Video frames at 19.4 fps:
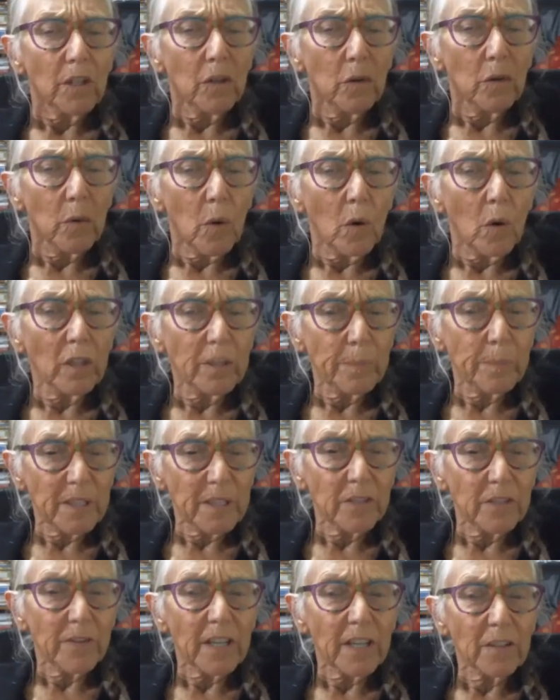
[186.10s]
you hold a
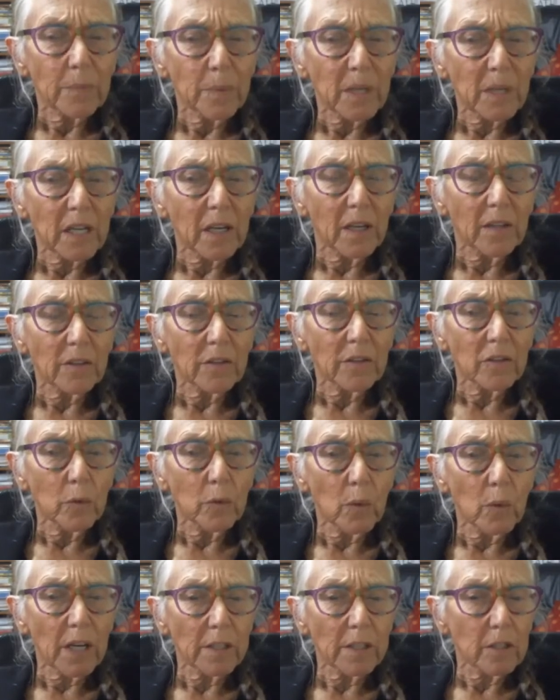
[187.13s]
Pitchfest because you
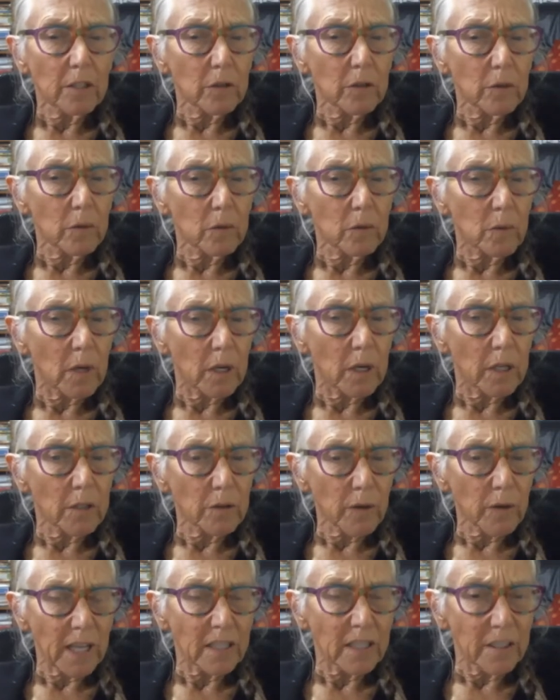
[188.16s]
want to
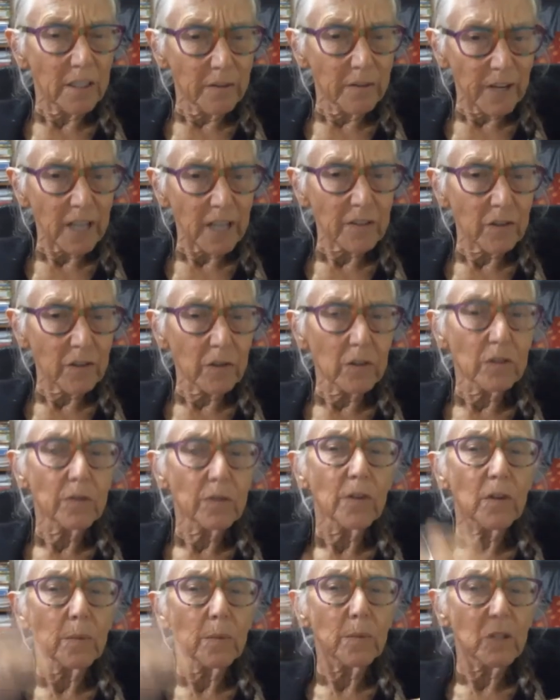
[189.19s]
attract investors
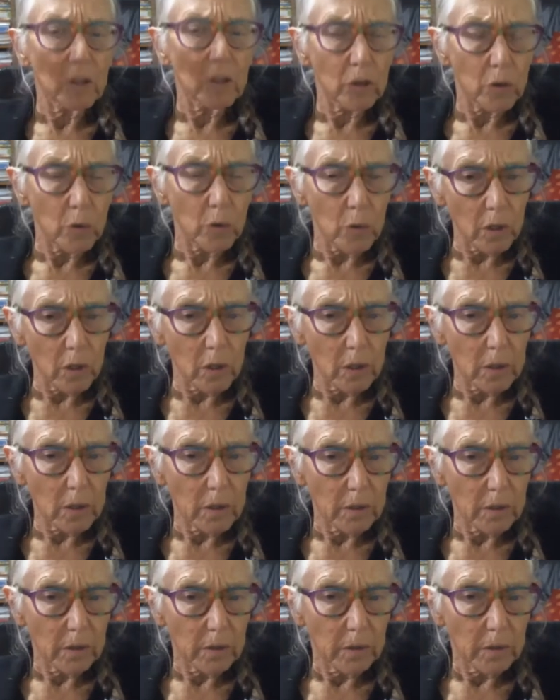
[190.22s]
for the
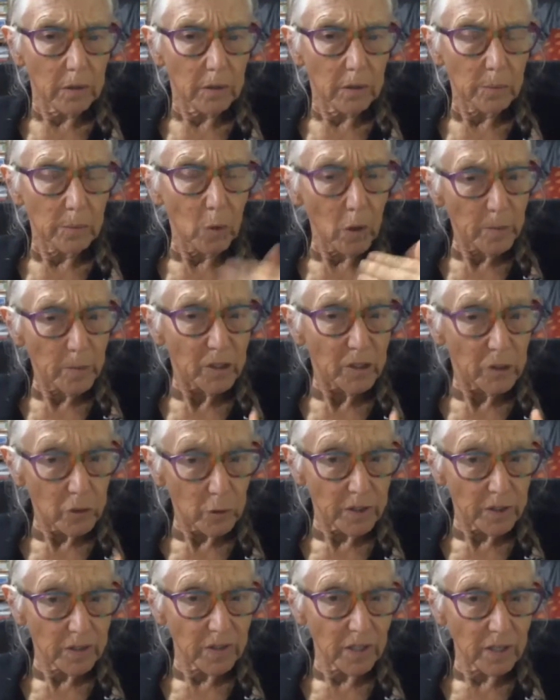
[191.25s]
more
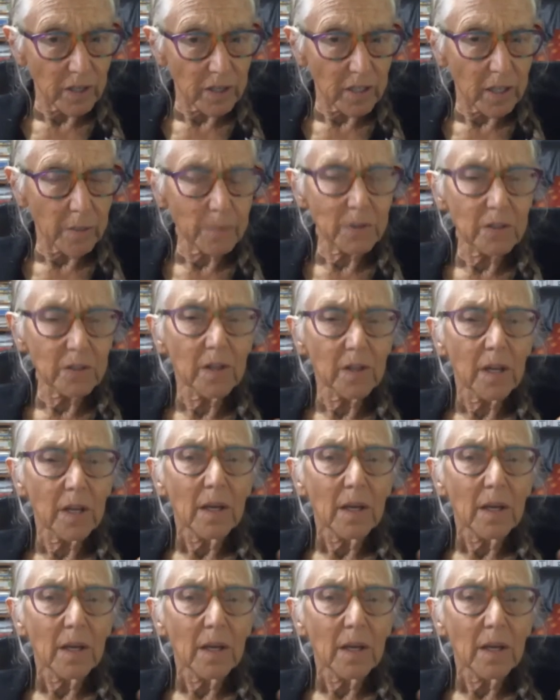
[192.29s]
mature startups.